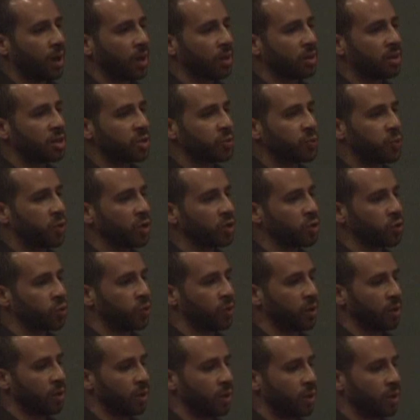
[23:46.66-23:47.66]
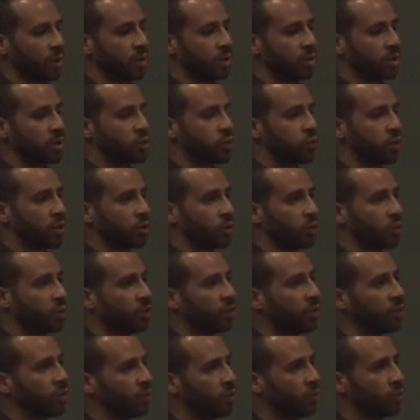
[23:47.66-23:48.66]
at this point in this world,
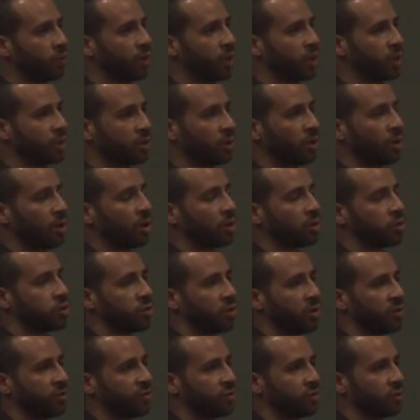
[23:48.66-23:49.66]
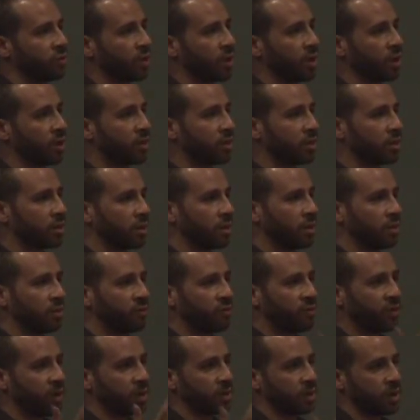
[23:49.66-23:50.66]
we, we need all to live together
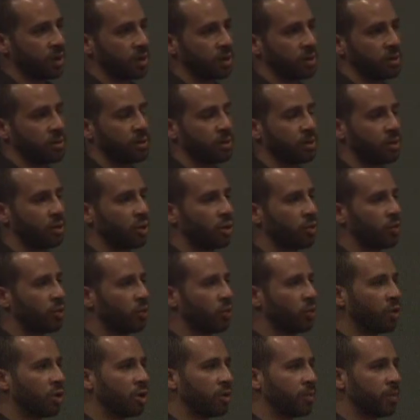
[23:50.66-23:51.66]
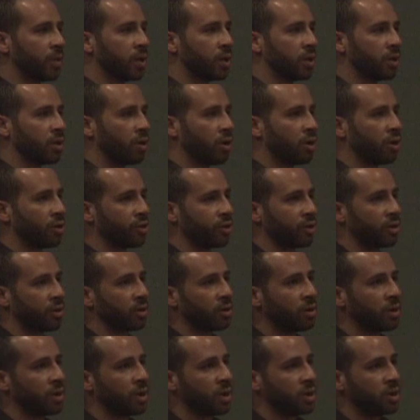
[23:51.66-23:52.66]
and fight like global warming and
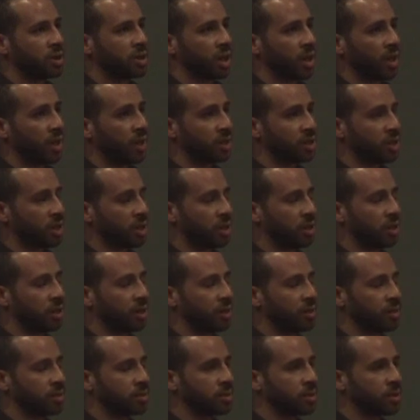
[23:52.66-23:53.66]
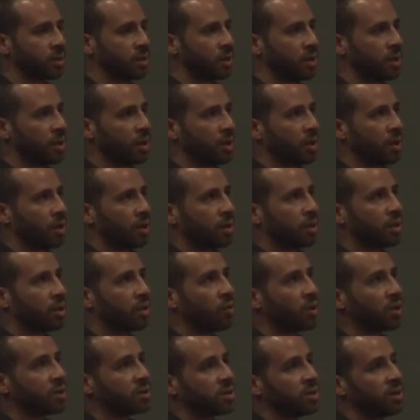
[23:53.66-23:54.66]
other challenging things.
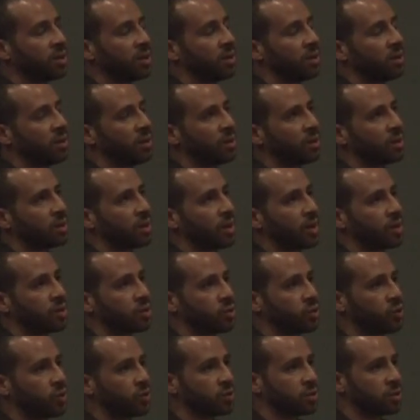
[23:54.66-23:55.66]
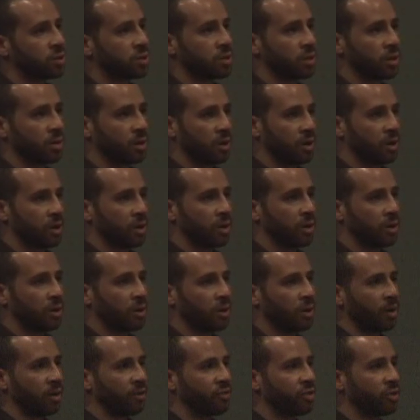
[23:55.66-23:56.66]
There was the cartoons
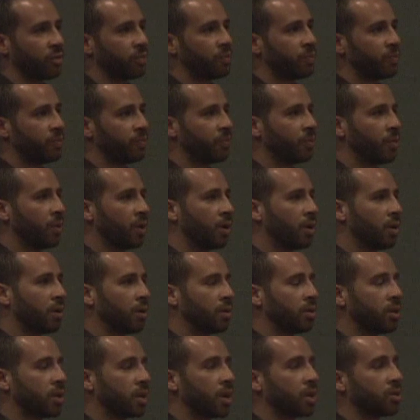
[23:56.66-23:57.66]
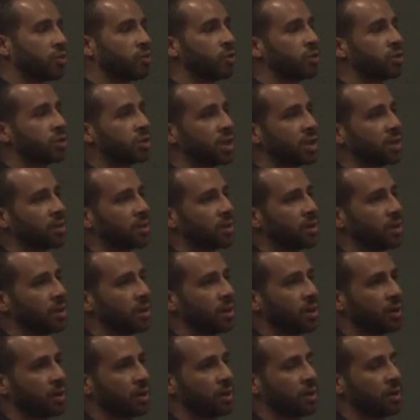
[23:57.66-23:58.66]
uh, of the uh, the cartoons that
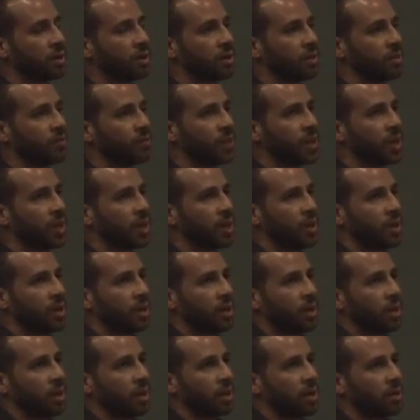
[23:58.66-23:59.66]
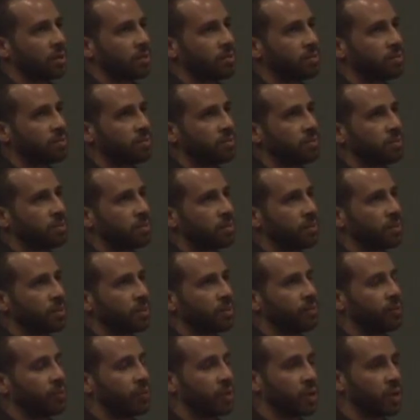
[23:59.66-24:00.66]
uh, uh
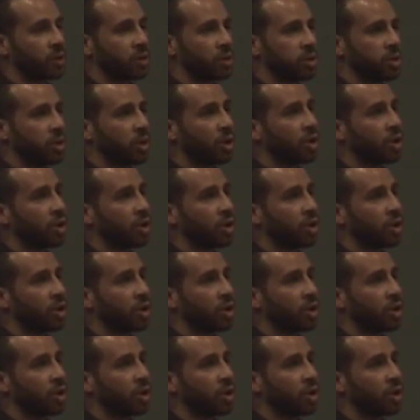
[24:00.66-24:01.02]
brought a